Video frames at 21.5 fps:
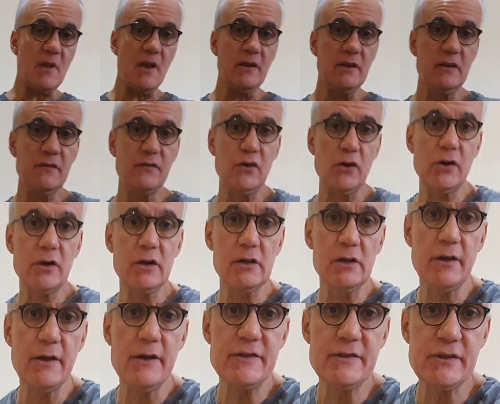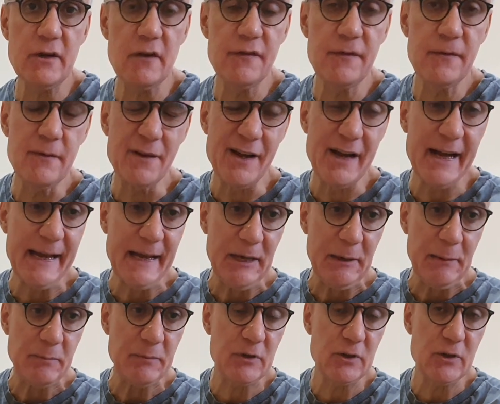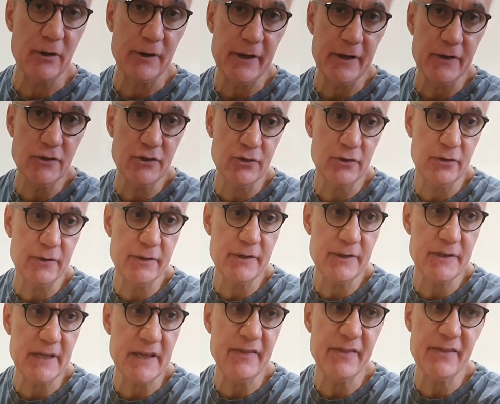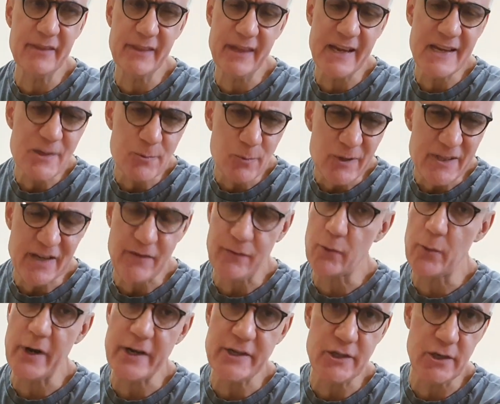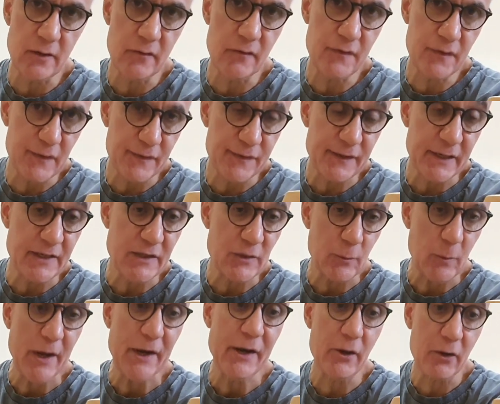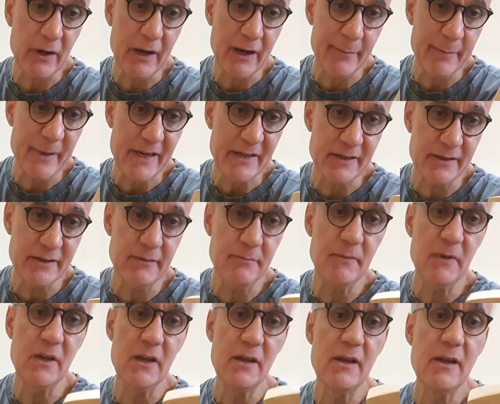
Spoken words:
You've got closed off Goto tuners, and these ones have a ratio of 15:1, and I'll come back to them.